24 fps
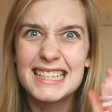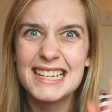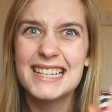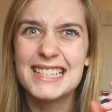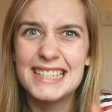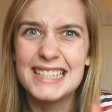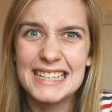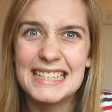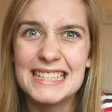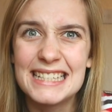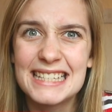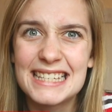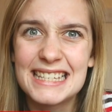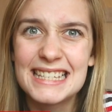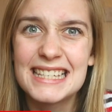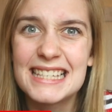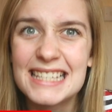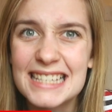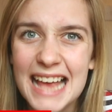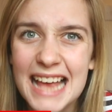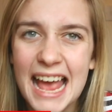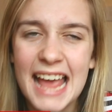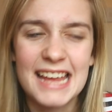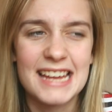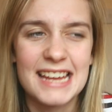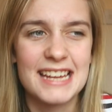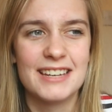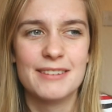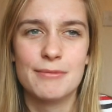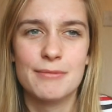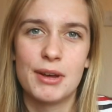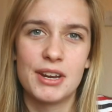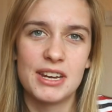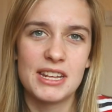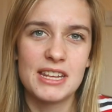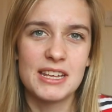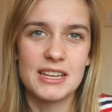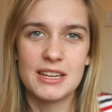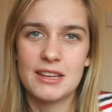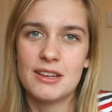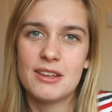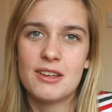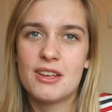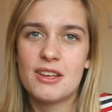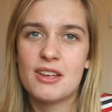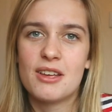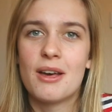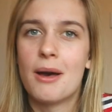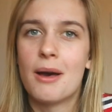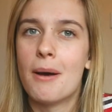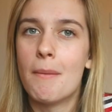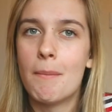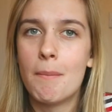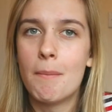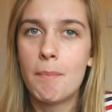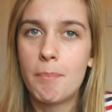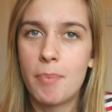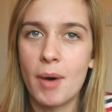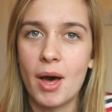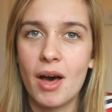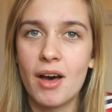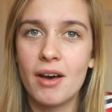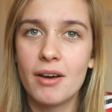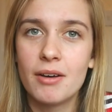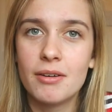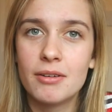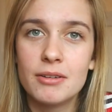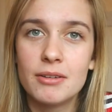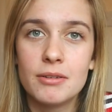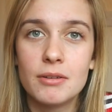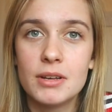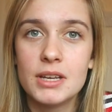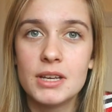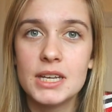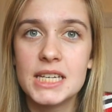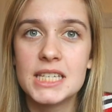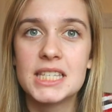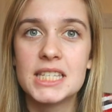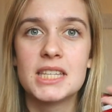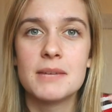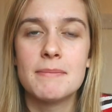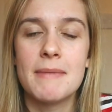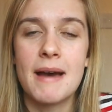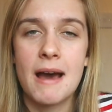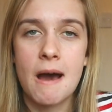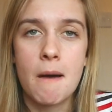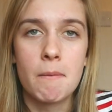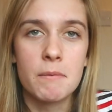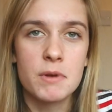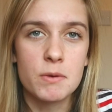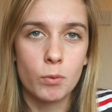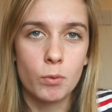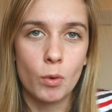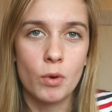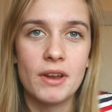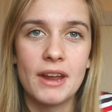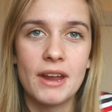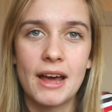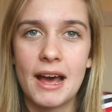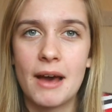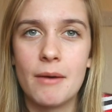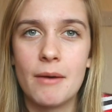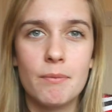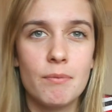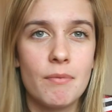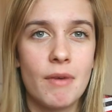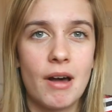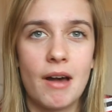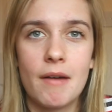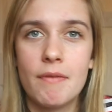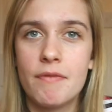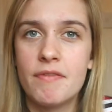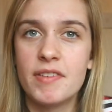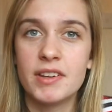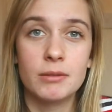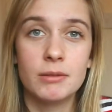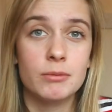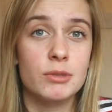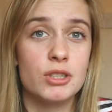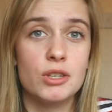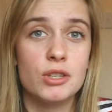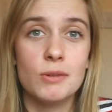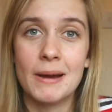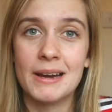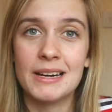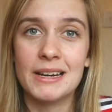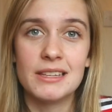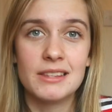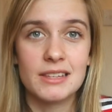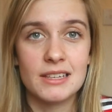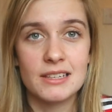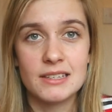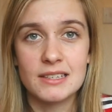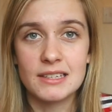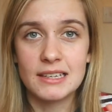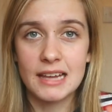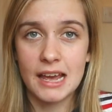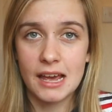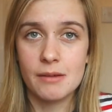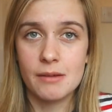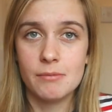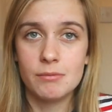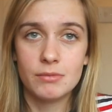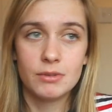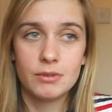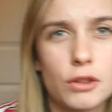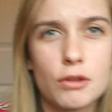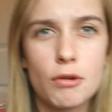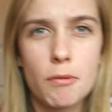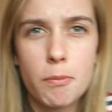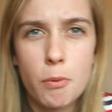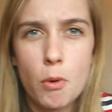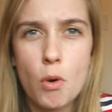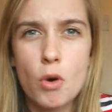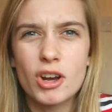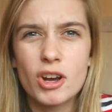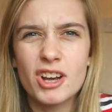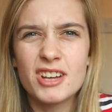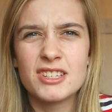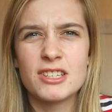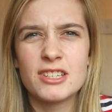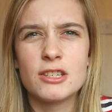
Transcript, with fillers: is insane money. But it's the man we want and I think we'd do anything to get him. The report goes